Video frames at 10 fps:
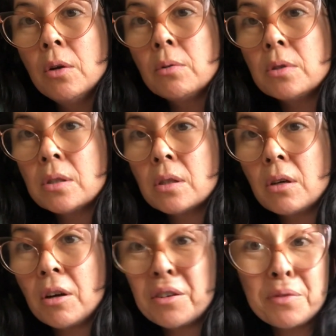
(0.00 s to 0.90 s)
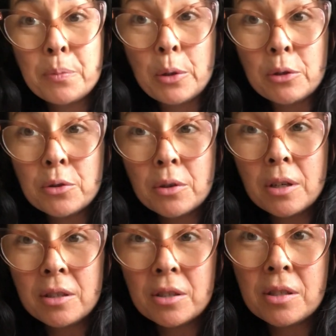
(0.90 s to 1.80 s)
which is a card of spiritual
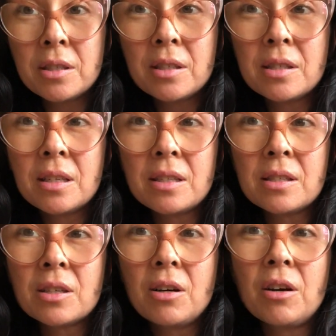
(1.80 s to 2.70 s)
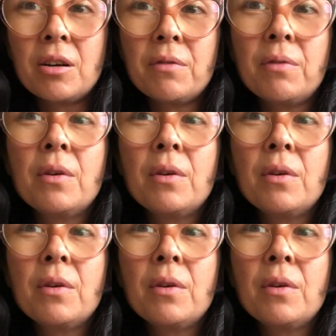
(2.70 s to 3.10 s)
consciousness, and it's a card of